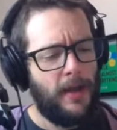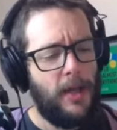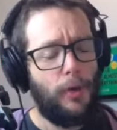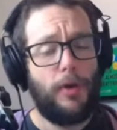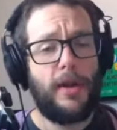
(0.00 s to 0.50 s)

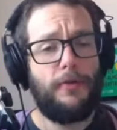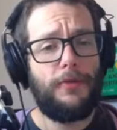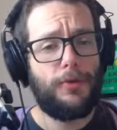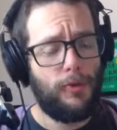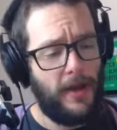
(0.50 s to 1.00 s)
he will give
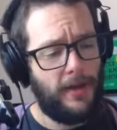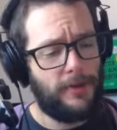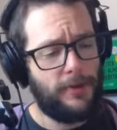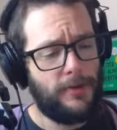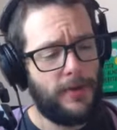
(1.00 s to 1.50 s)
true
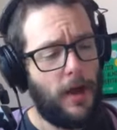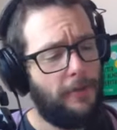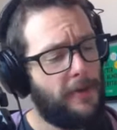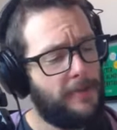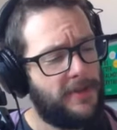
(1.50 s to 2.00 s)
answers
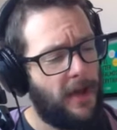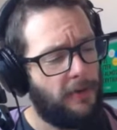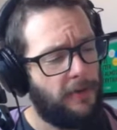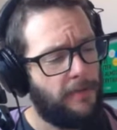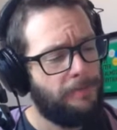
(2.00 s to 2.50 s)
of
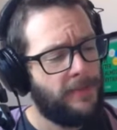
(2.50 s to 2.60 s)
himself.